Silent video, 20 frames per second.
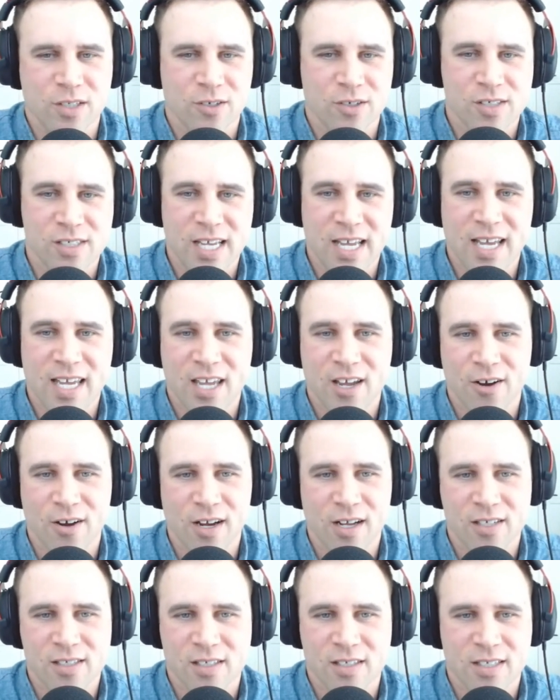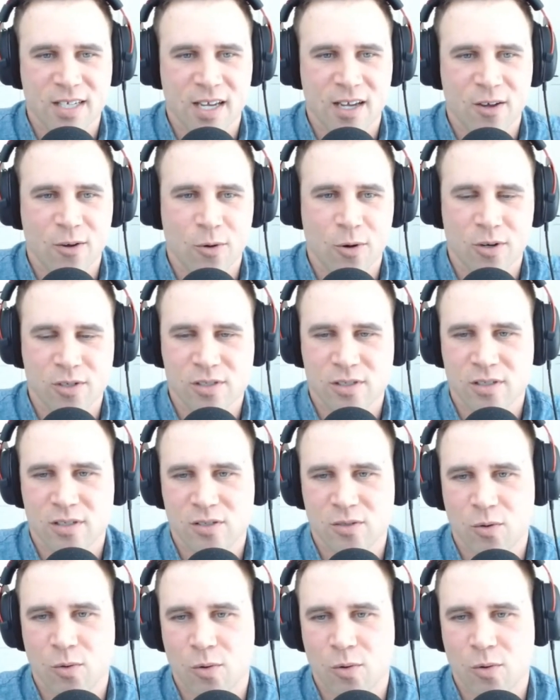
either stay curious and take courses